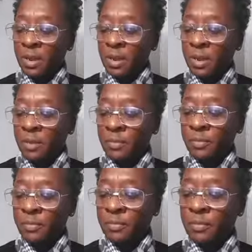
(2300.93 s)
uh,
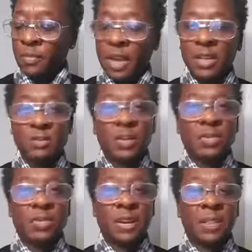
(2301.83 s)
just wanted
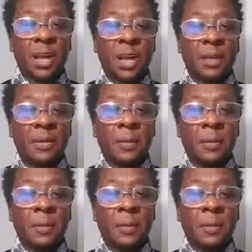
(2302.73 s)
to share that.